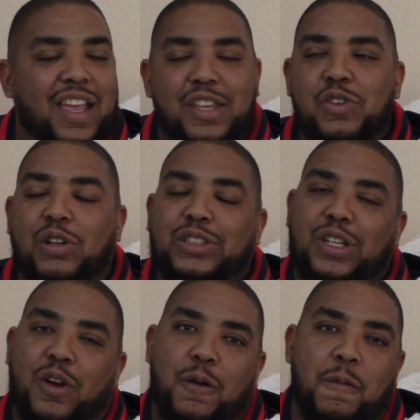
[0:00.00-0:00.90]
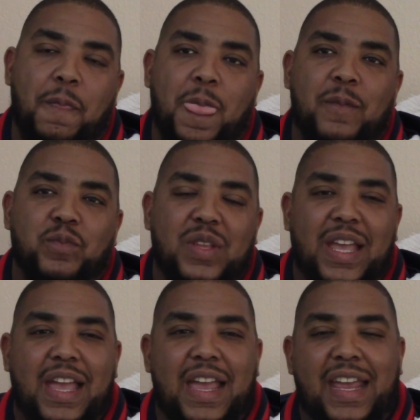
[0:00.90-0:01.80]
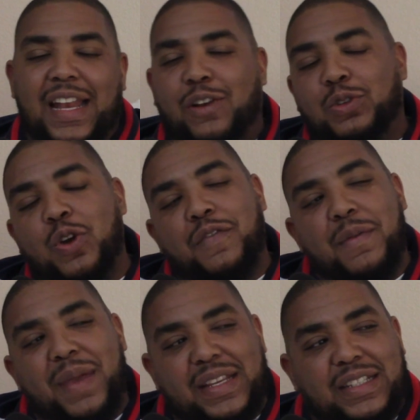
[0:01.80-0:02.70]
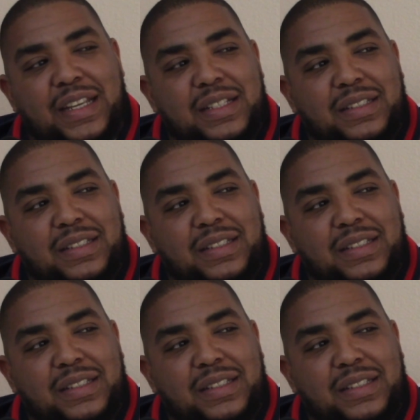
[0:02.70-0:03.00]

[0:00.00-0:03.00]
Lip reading: You know, so, and I don't know if it makes sense.